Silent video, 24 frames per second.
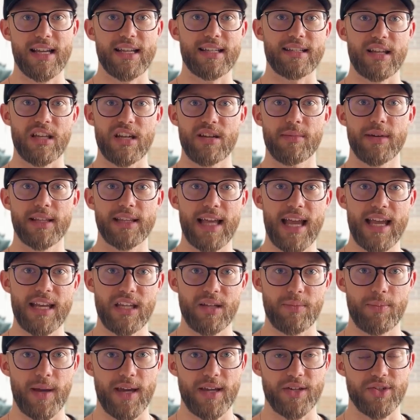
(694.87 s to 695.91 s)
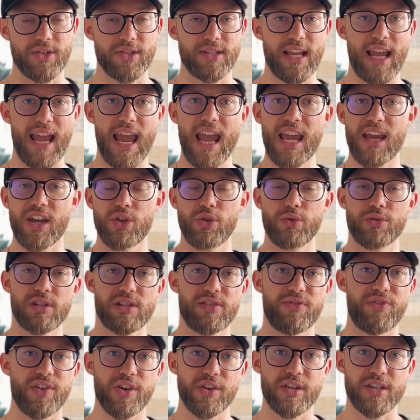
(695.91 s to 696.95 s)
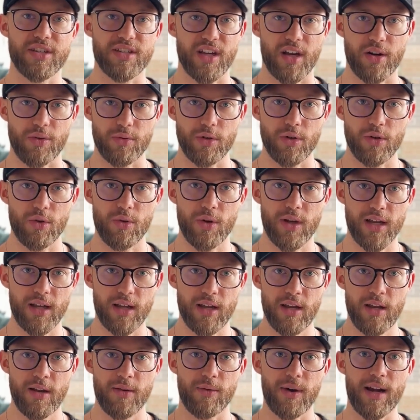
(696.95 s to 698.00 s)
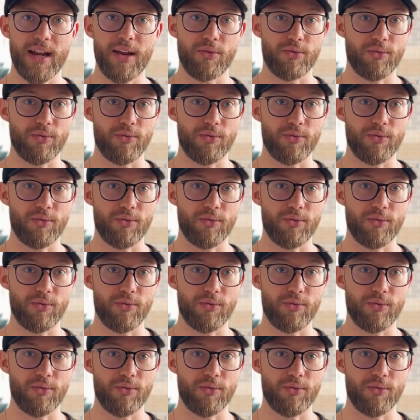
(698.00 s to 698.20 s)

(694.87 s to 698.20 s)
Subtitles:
Send him a landing page and say, hey, can you just fill this out real quick, right?